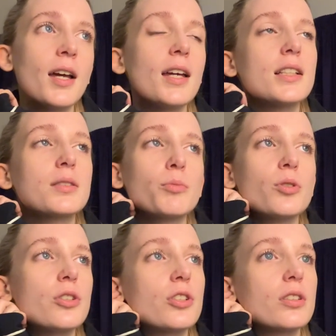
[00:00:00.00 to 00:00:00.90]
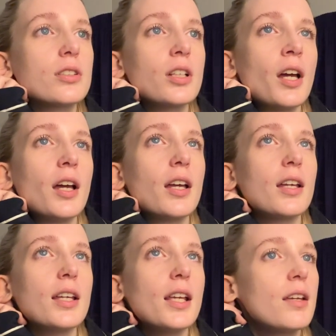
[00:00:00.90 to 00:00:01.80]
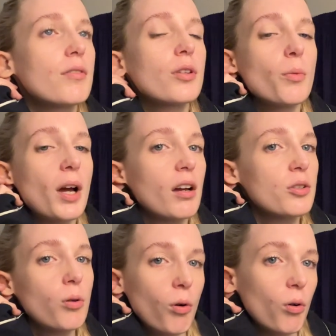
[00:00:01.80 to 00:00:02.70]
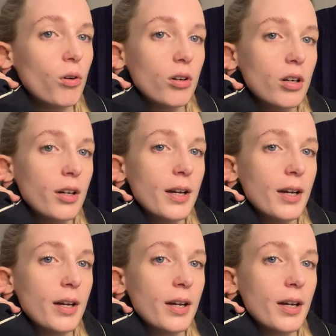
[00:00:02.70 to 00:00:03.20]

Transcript: It's more just even the way I talk